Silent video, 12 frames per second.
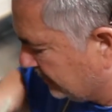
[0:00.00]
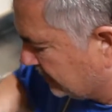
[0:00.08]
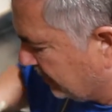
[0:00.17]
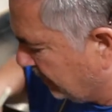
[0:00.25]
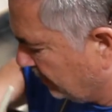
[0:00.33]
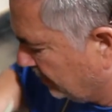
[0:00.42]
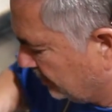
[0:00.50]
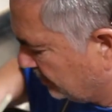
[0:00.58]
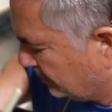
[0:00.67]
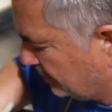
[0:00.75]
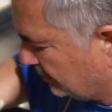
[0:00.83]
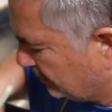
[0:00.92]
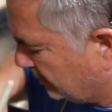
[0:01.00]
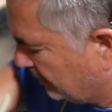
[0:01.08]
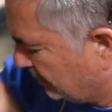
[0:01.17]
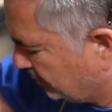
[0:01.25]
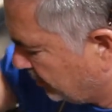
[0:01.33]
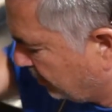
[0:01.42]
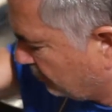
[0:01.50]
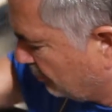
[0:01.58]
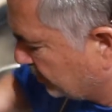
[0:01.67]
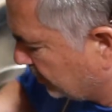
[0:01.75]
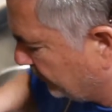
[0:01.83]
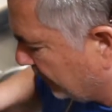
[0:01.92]
see,
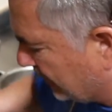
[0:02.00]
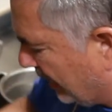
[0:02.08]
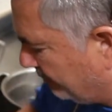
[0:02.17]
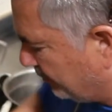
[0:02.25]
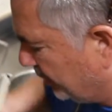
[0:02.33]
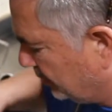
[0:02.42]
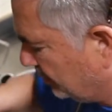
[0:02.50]
3/4 of a cup.